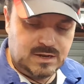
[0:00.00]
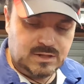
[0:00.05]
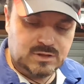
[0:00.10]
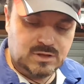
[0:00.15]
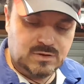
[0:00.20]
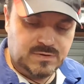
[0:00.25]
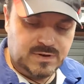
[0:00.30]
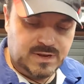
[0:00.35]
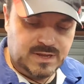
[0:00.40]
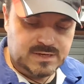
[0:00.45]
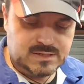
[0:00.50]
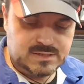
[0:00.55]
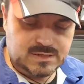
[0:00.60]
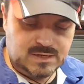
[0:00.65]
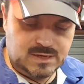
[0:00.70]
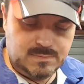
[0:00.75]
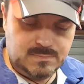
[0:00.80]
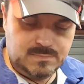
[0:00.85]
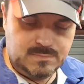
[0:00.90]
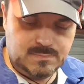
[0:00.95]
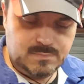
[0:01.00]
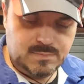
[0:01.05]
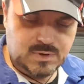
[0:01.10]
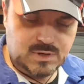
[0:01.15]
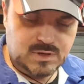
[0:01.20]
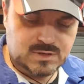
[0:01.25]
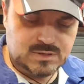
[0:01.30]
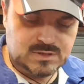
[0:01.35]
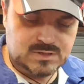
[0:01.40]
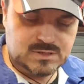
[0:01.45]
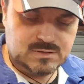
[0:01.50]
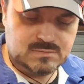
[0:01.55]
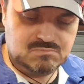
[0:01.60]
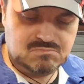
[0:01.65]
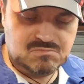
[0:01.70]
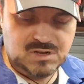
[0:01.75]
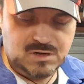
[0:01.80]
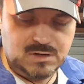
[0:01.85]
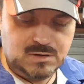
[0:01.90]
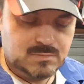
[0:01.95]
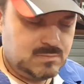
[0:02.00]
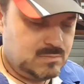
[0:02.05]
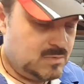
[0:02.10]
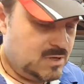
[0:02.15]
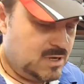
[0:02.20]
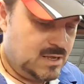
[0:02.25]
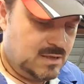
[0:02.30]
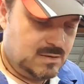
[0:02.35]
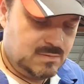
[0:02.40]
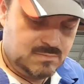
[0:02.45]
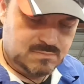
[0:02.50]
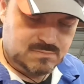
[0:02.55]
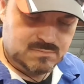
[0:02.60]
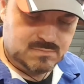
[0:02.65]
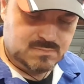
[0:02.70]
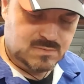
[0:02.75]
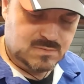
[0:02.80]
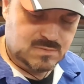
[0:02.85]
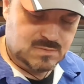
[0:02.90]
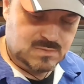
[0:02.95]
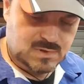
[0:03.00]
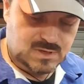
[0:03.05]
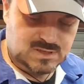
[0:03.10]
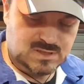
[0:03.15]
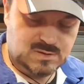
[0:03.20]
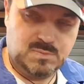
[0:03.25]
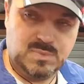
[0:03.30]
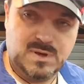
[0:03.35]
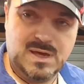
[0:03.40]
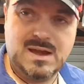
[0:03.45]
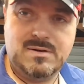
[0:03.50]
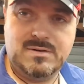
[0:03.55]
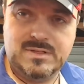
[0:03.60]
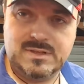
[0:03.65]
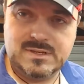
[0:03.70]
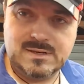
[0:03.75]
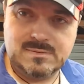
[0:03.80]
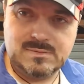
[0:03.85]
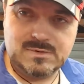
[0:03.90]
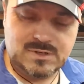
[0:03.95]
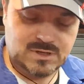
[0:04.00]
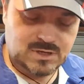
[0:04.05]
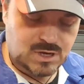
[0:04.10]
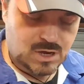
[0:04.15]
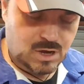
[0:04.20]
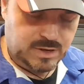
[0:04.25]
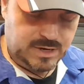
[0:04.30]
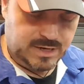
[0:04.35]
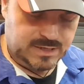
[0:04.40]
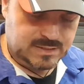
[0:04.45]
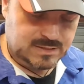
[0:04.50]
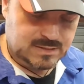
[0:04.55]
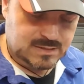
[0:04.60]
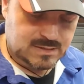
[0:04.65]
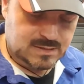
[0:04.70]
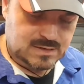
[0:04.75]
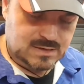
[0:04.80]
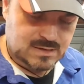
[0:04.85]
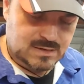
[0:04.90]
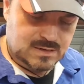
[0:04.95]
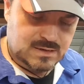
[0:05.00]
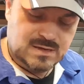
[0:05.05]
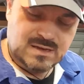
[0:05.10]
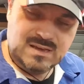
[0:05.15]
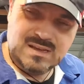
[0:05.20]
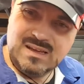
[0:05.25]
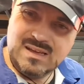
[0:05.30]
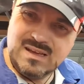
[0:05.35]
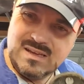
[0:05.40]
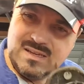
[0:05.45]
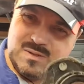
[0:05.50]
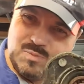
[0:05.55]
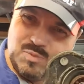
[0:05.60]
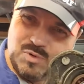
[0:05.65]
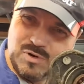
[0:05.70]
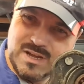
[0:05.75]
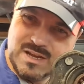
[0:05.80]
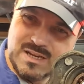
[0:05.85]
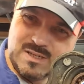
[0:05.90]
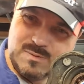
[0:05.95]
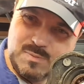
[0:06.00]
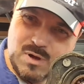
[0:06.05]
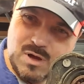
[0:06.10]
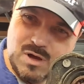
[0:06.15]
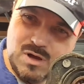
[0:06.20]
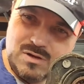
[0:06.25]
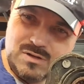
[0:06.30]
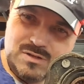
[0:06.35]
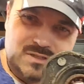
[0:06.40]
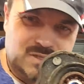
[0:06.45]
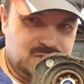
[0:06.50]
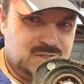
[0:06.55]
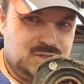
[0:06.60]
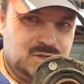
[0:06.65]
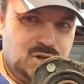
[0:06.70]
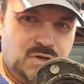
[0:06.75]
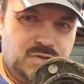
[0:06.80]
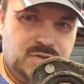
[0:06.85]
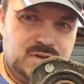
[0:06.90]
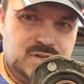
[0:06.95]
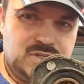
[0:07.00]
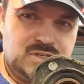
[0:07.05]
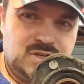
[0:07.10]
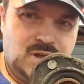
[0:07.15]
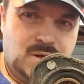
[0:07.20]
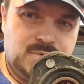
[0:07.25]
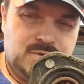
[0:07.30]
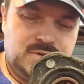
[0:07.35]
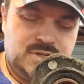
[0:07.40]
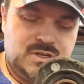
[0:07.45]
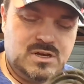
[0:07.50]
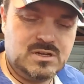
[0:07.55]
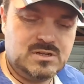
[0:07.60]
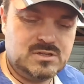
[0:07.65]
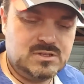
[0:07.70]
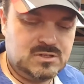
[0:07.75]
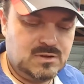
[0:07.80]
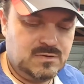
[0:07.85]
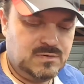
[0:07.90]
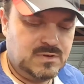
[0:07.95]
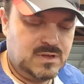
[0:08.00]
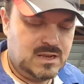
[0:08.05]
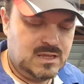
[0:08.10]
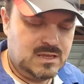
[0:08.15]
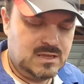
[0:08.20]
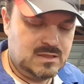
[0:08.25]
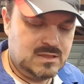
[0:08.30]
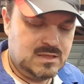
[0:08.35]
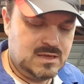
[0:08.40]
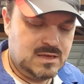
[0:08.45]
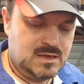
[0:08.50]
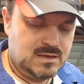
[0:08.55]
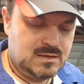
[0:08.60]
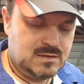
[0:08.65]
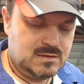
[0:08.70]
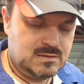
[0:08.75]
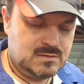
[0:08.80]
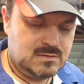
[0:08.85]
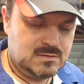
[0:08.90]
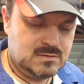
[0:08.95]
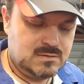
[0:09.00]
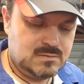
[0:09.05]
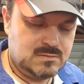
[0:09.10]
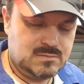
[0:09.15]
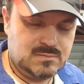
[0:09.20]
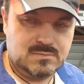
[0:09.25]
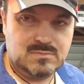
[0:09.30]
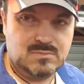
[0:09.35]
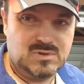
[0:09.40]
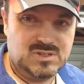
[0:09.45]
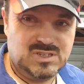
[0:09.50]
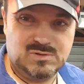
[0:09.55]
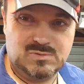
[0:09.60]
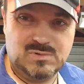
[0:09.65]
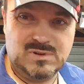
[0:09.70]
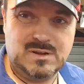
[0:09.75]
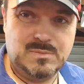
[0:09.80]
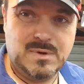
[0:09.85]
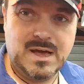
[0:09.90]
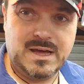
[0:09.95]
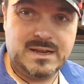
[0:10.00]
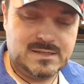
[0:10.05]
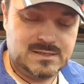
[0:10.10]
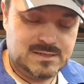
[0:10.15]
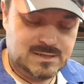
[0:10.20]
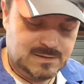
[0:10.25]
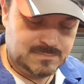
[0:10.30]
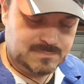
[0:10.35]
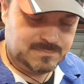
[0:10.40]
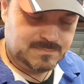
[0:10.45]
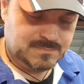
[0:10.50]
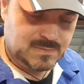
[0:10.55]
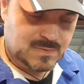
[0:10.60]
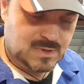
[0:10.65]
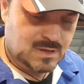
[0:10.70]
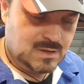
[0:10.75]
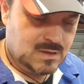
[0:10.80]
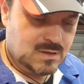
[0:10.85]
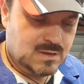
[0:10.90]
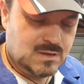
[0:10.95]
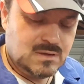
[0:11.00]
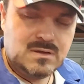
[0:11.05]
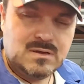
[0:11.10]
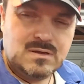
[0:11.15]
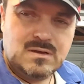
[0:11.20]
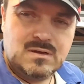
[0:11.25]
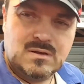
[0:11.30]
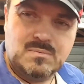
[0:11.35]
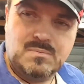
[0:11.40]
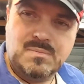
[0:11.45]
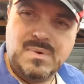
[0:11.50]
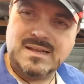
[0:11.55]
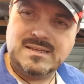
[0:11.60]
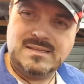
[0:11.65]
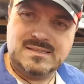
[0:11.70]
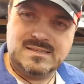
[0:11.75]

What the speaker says: then I'll know for next time, because, you know, hey, it's the bearing that seems to go, and it's pretty exposed. There's nothing to stop the dirt and stuff getting in there, which is really bad, isn't it? Bad